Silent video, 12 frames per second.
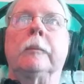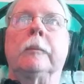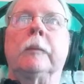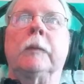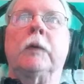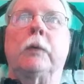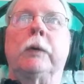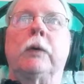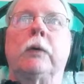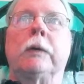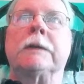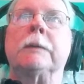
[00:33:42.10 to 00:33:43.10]
So we go
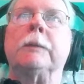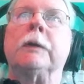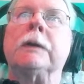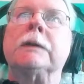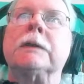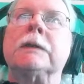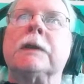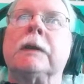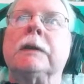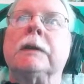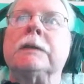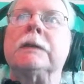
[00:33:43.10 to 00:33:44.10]
to simulation
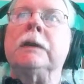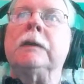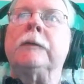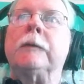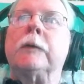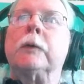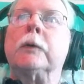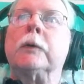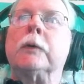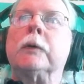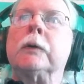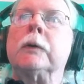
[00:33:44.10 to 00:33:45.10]
settings,
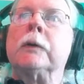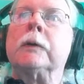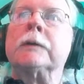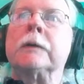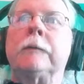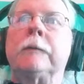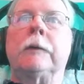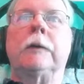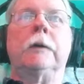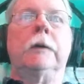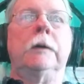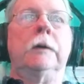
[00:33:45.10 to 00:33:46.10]
D-Force,
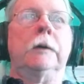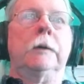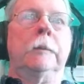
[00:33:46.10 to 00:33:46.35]
convert,